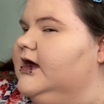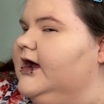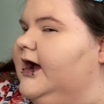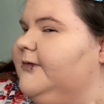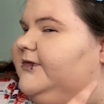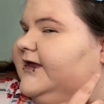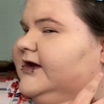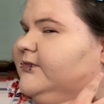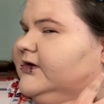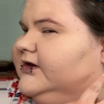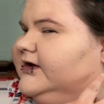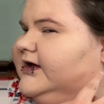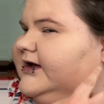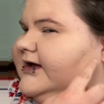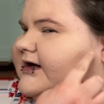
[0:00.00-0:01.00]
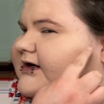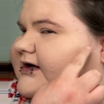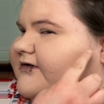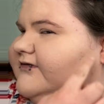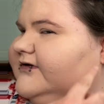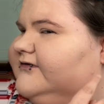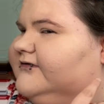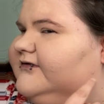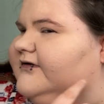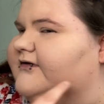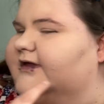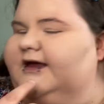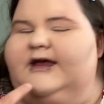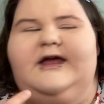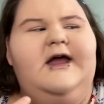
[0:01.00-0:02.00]
I'm thinking about looking at a different
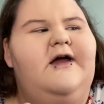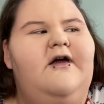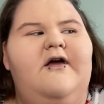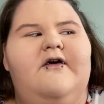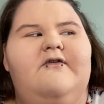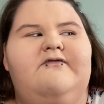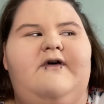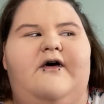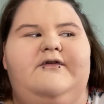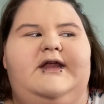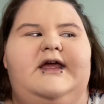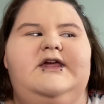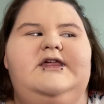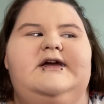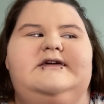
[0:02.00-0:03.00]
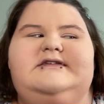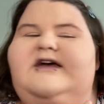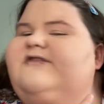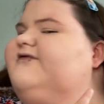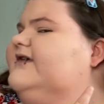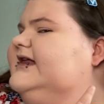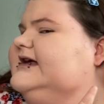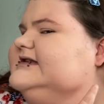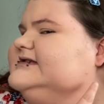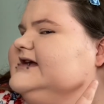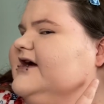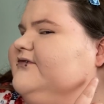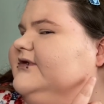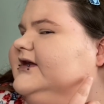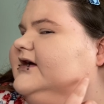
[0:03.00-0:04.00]
like foundation because I feel like it's
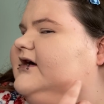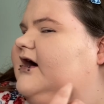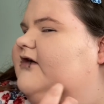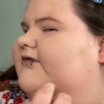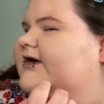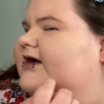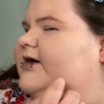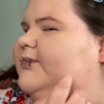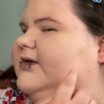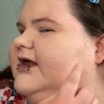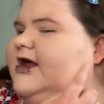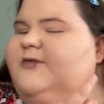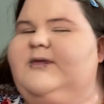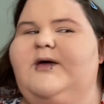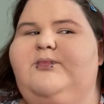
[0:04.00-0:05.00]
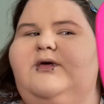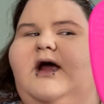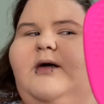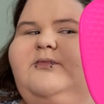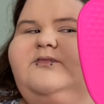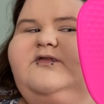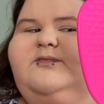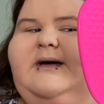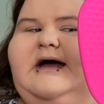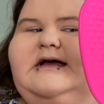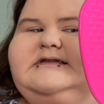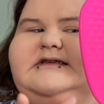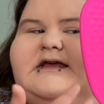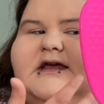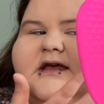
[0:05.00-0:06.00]
not really covering up a lot of my problem spots.